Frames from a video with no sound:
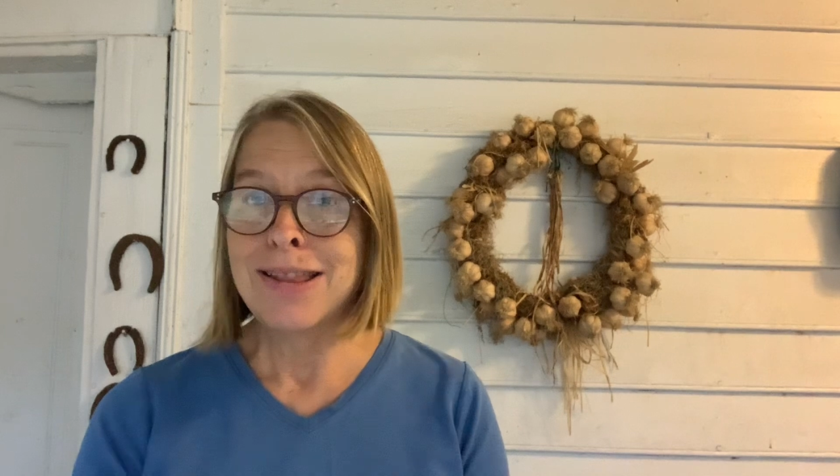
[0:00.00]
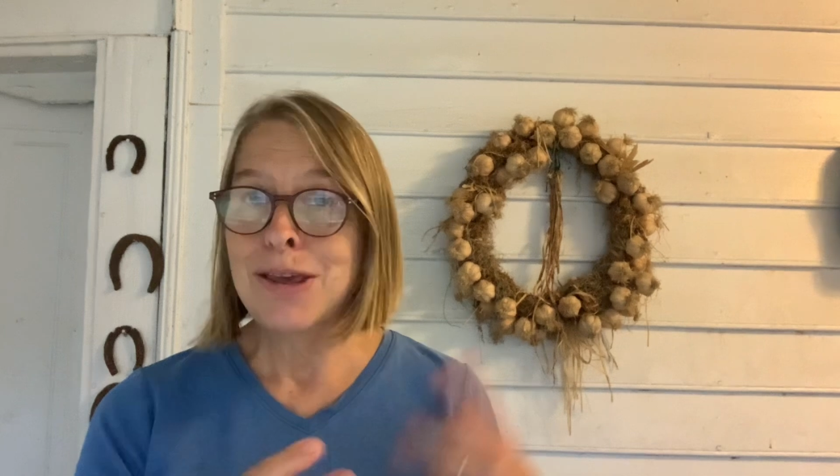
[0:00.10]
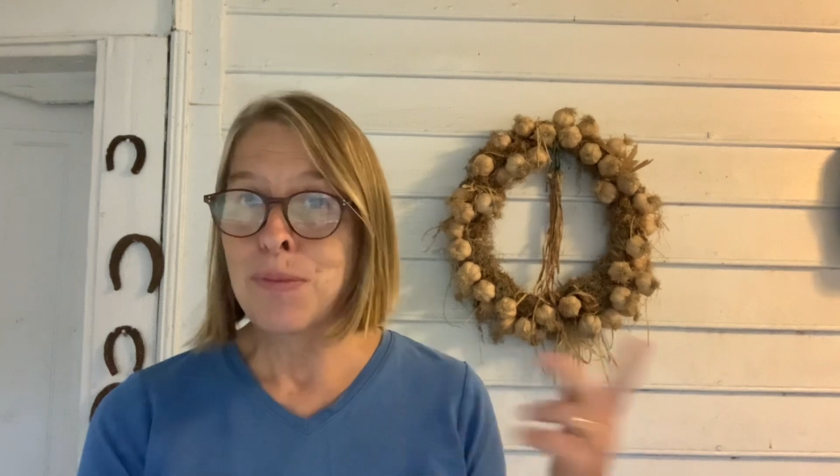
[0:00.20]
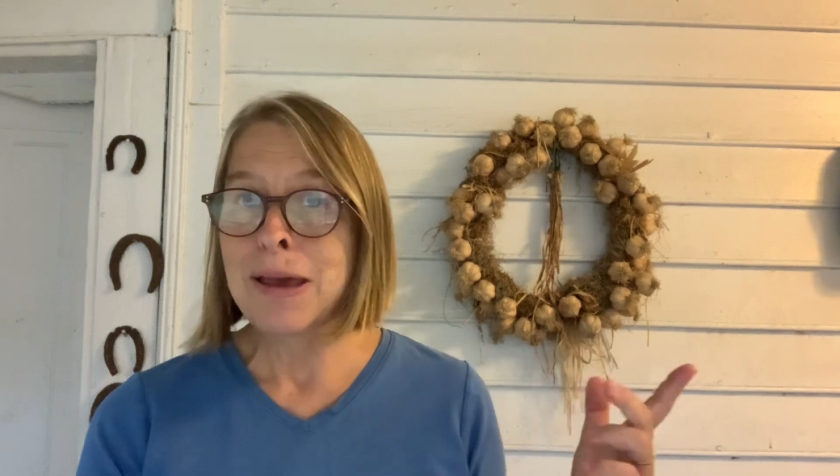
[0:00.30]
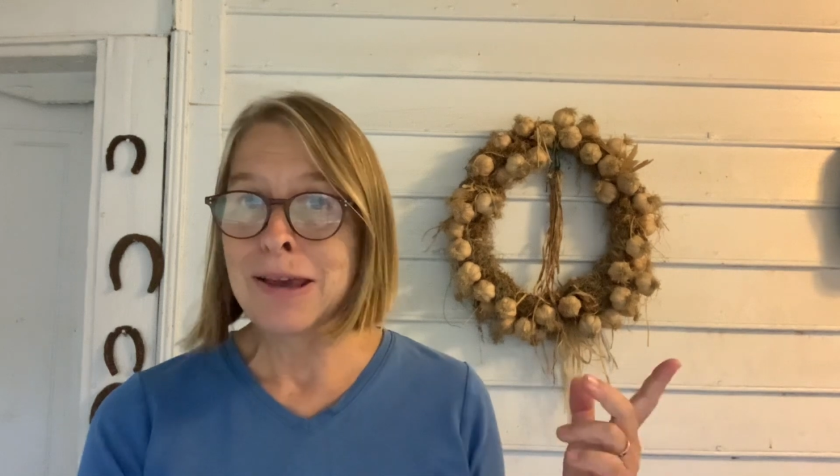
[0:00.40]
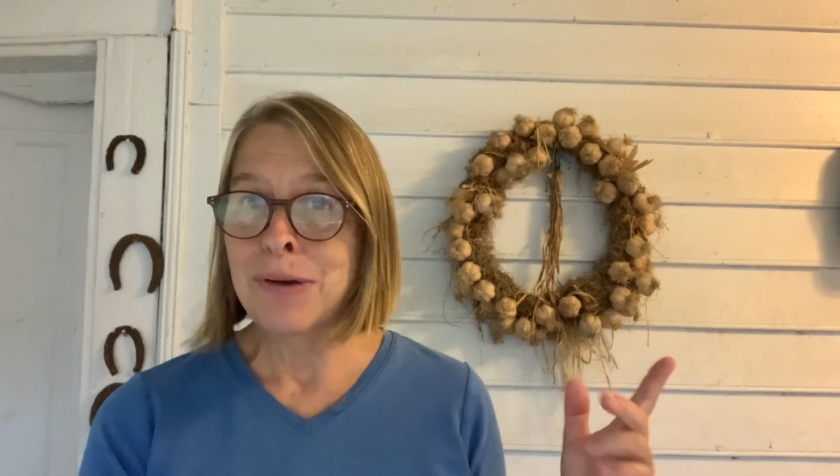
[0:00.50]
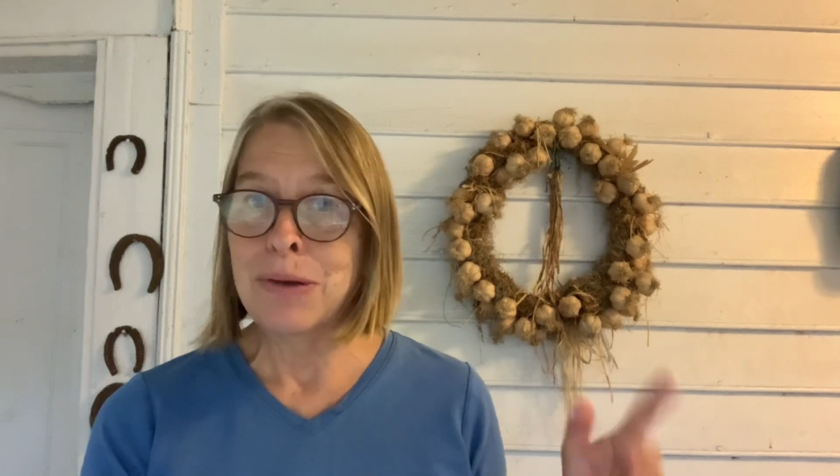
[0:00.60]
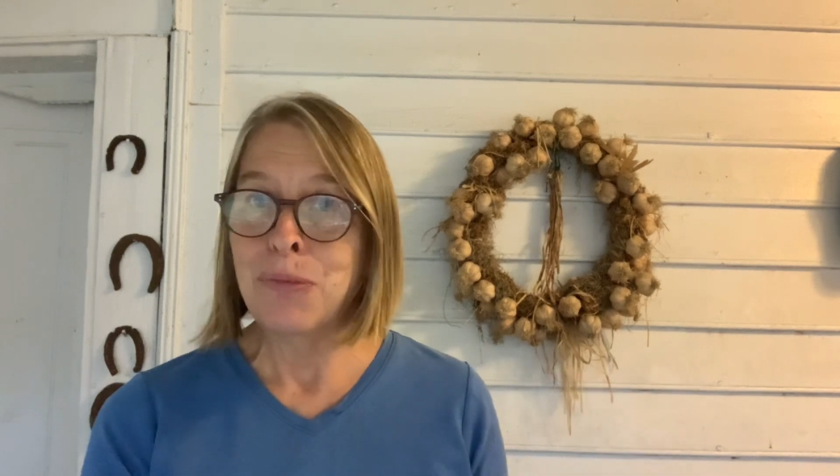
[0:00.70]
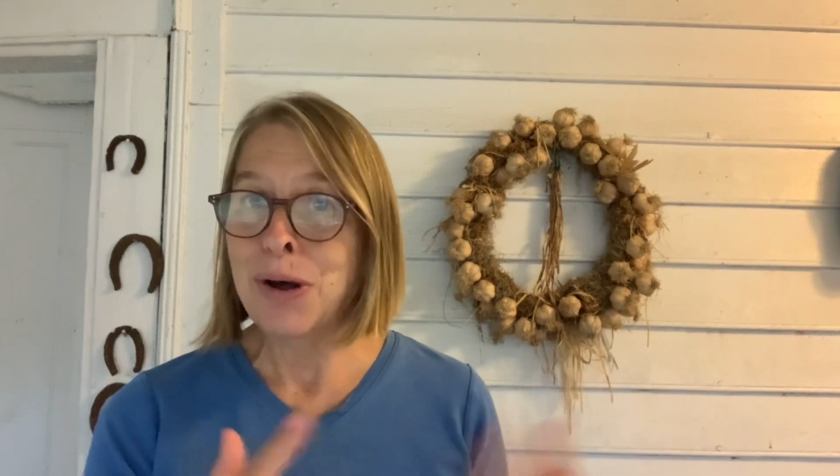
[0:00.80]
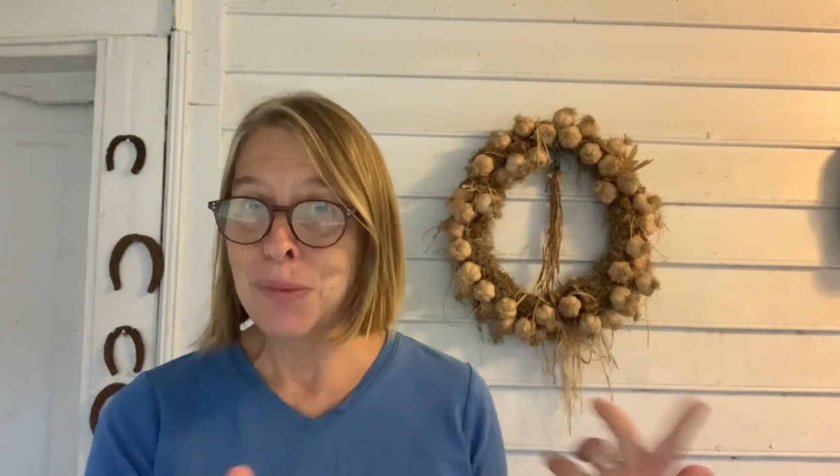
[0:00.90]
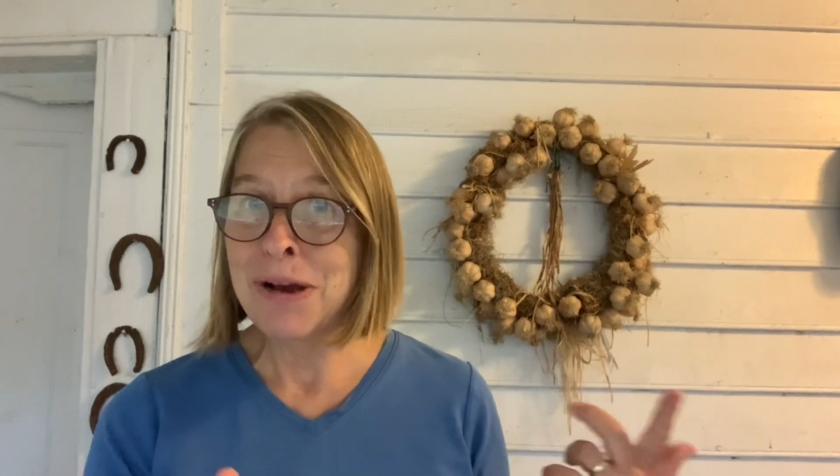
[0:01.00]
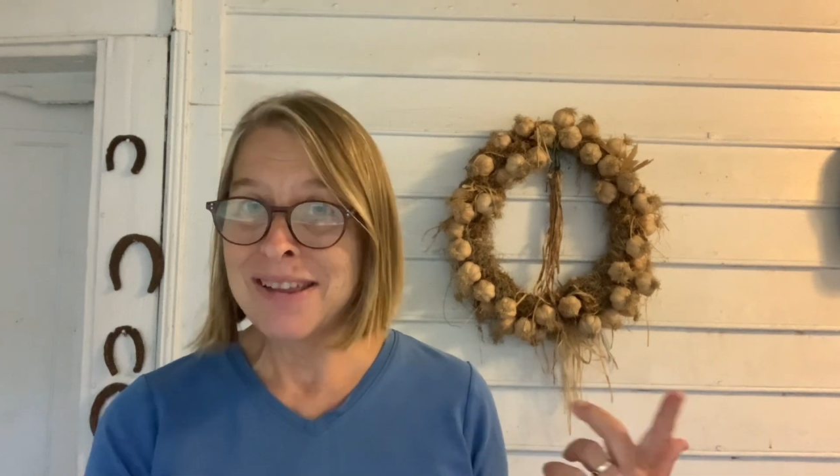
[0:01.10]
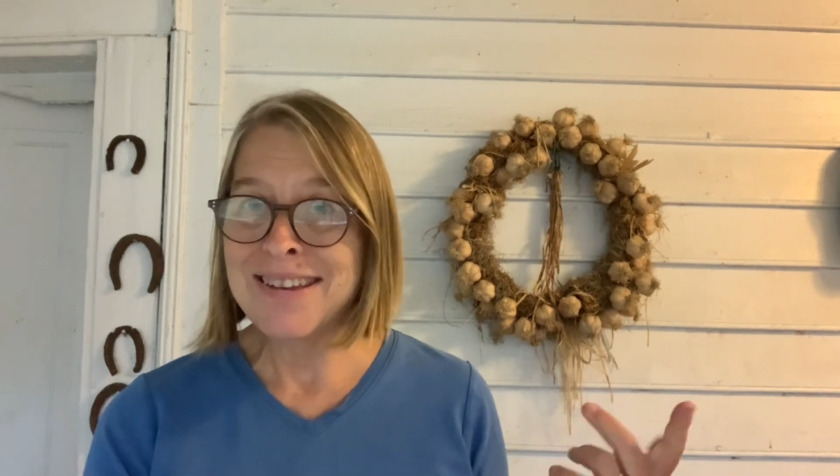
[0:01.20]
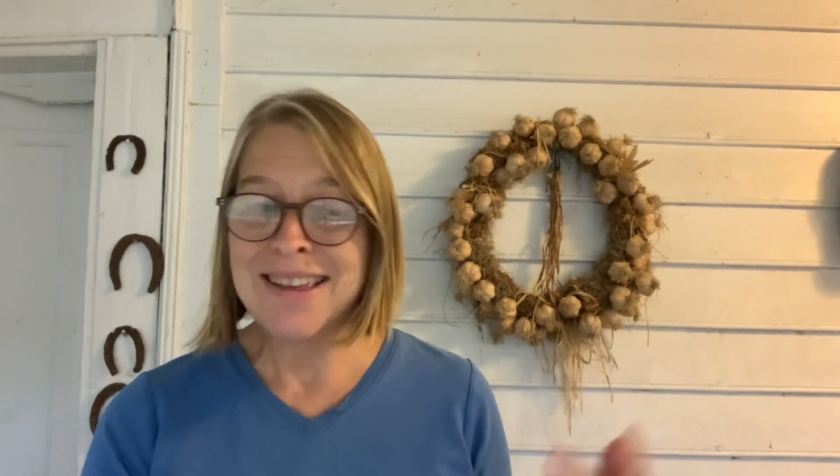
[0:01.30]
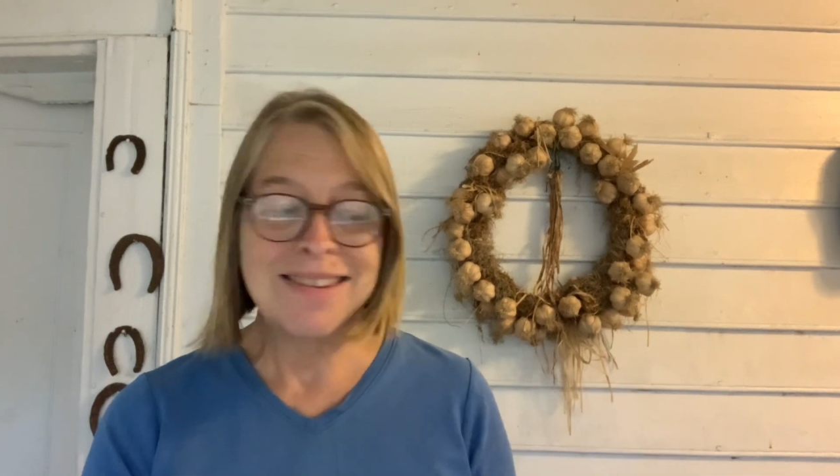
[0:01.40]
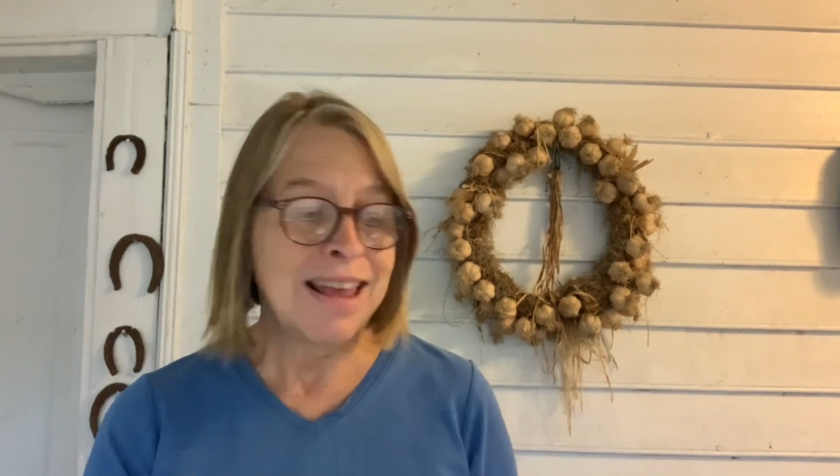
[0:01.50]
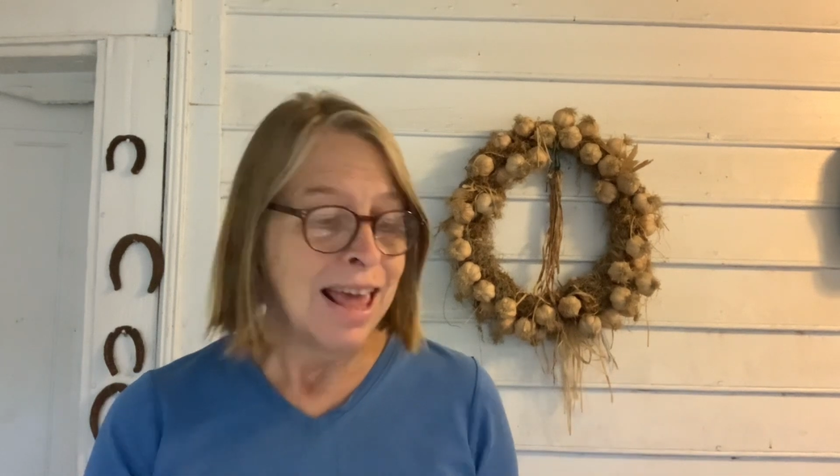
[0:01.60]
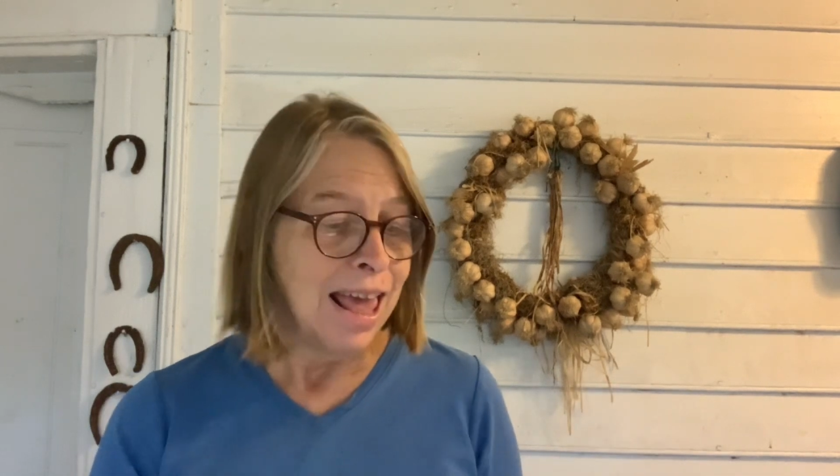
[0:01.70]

that you make in water process.